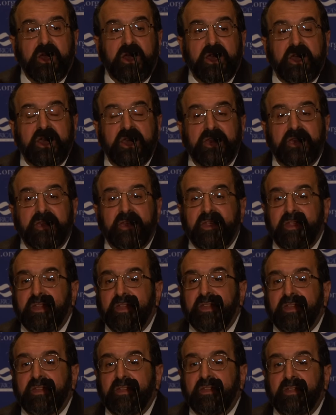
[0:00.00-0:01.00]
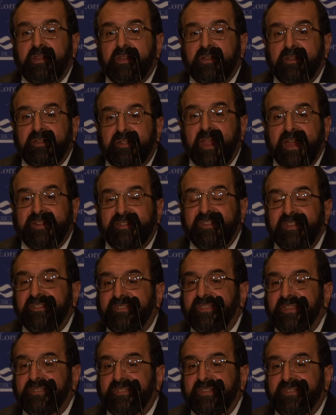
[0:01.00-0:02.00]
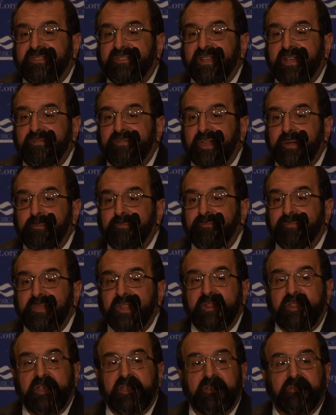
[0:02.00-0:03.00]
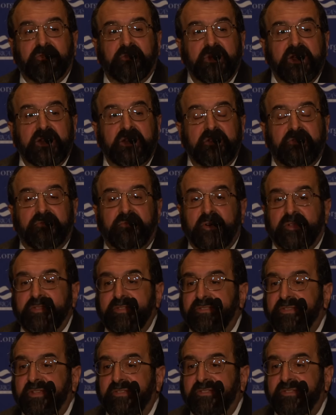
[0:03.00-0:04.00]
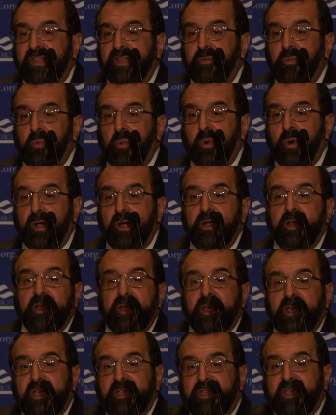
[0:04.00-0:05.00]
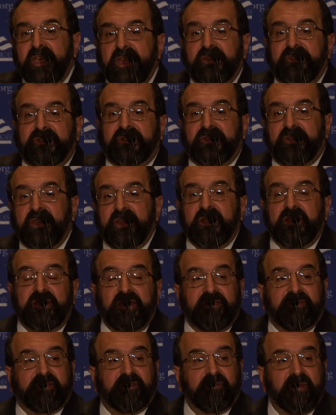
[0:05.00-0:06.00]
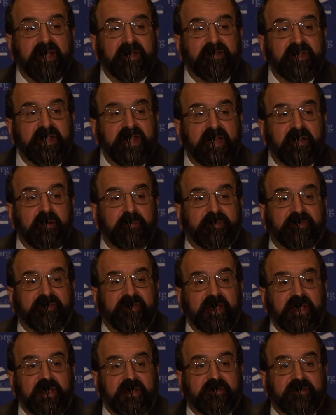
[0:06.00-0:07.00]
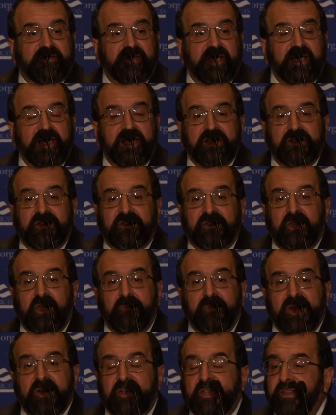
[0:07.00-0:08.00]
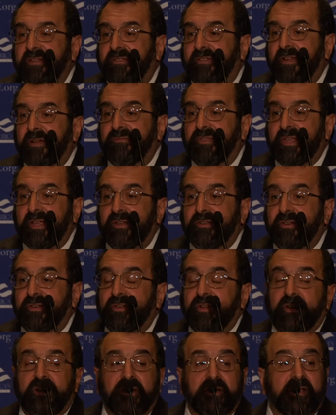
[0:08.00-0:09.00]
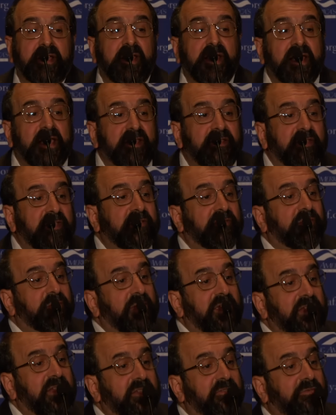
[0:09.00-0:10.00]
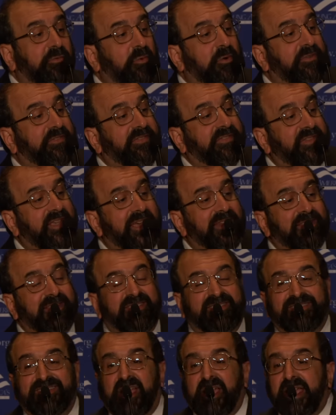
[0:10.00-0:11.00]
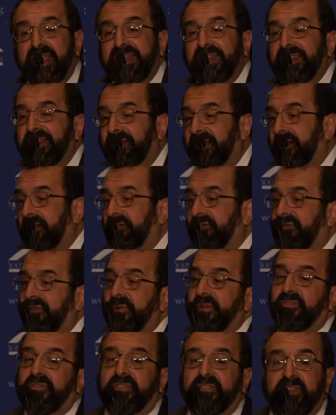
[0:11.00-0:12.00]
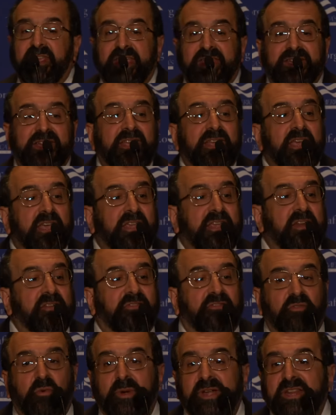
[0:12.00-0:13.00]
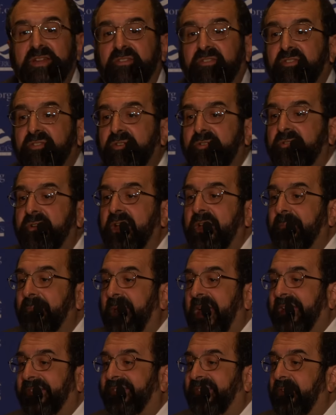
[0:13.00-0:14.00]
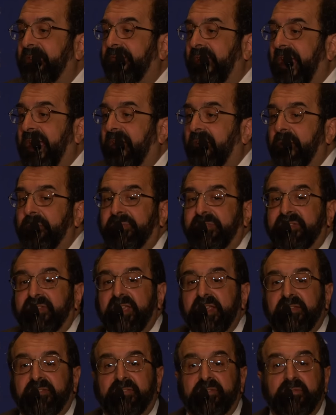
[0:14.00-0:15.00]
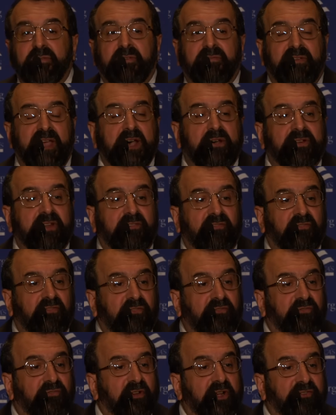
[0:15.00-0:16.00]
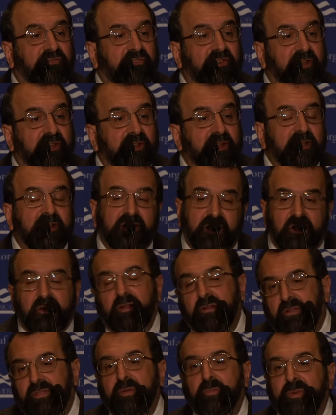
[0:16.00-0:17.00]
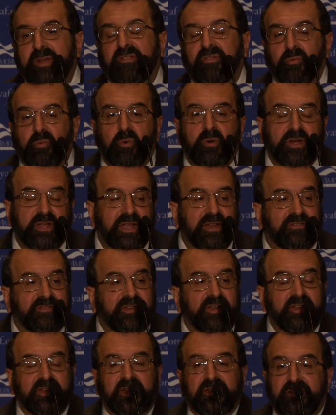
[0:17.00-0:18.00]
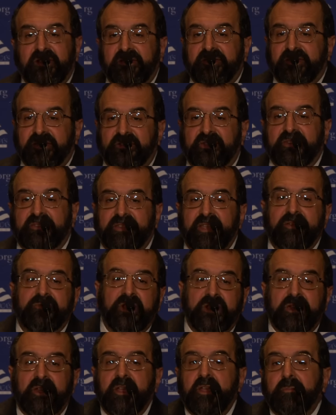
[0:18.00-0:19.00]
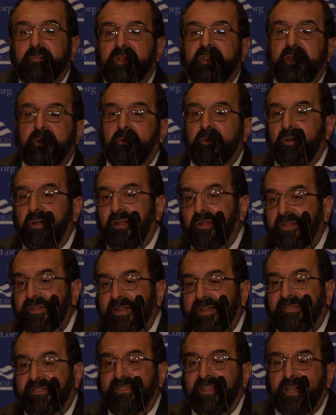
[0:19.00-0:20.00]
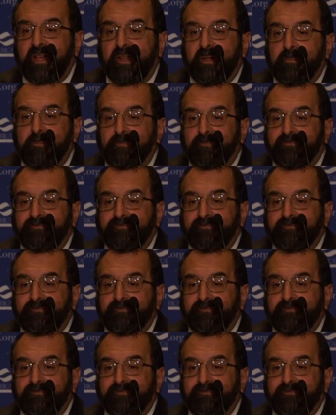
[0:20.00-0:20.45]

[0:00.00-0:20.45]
in 1967, the Israelis fought the Six Day War against the surrounding Arab states, and Americans loved the underdog, and the Israelis were set, this tiny little Jewish state, against 22 massive Arab states who had vowed its destruction. Not all of them went to war against it in 1967, but they were all on that side.